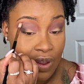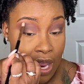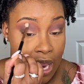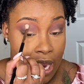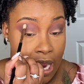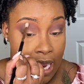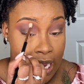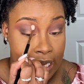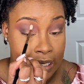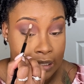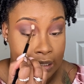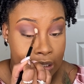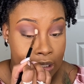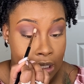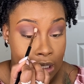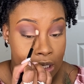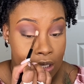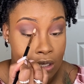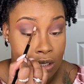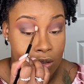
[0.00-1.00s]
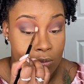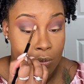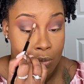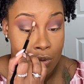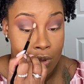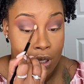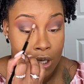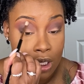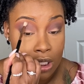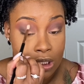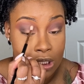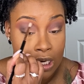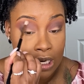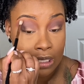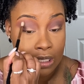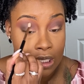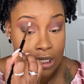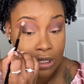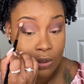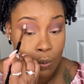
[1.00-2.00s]
a clean brush, at
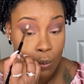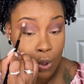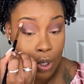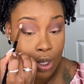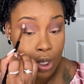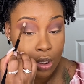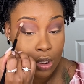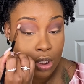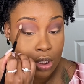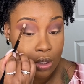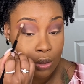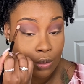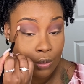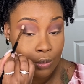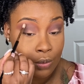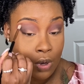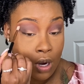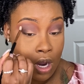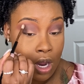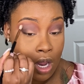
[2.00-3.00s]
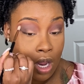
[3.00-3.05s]
least one or two,